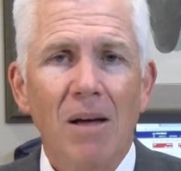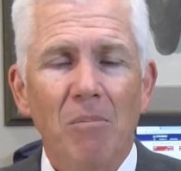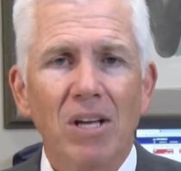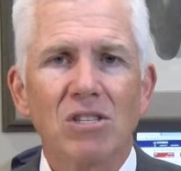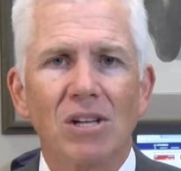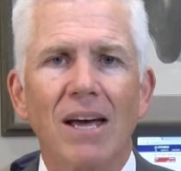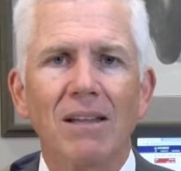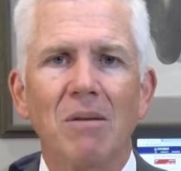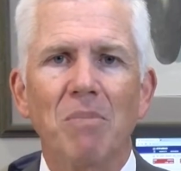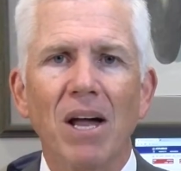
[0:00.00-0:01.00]
but
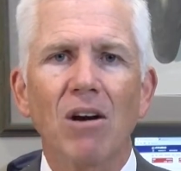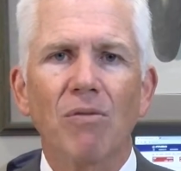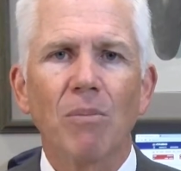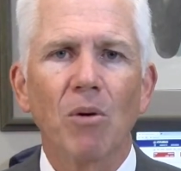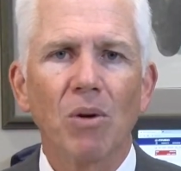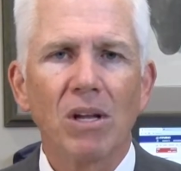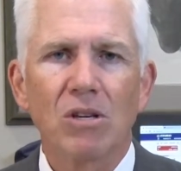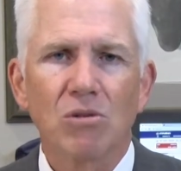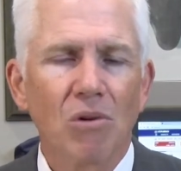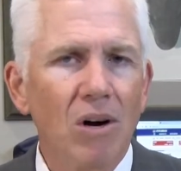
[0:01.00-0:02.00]
slightly better from a really
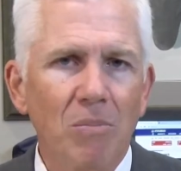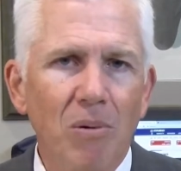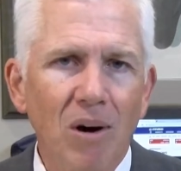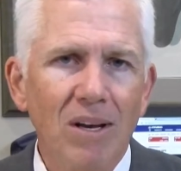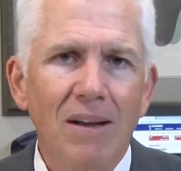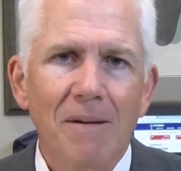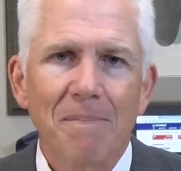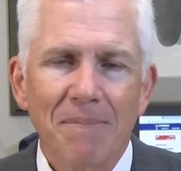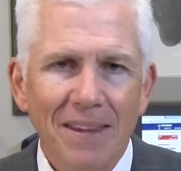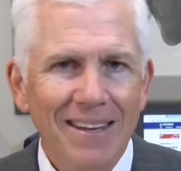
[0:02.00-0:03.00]
strong point
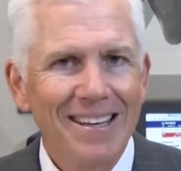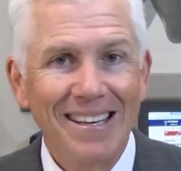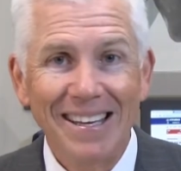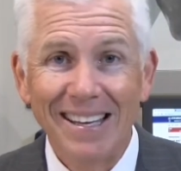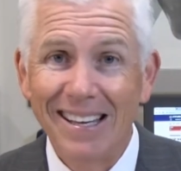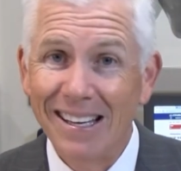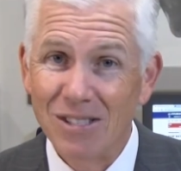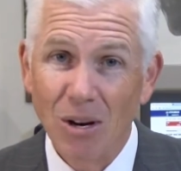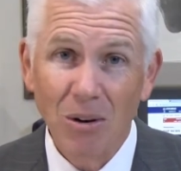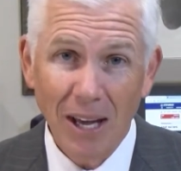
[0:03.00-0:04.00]
is
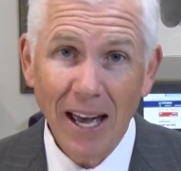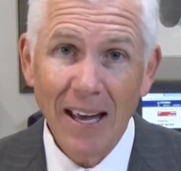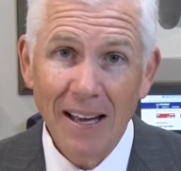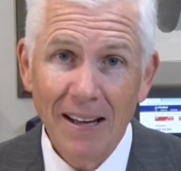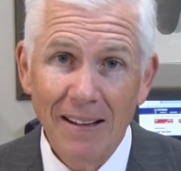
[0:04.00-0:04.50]
okay.